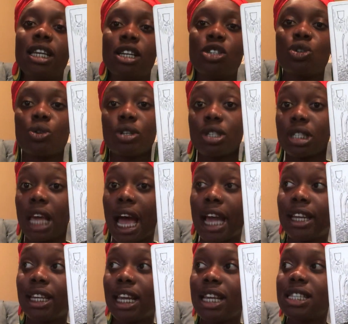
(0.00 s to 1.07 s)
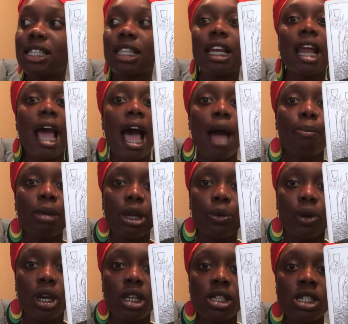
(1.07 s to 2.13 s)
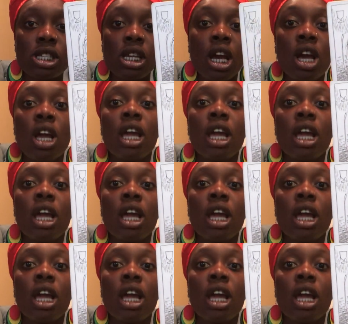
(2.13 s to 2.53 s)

days or sad days than happy ones.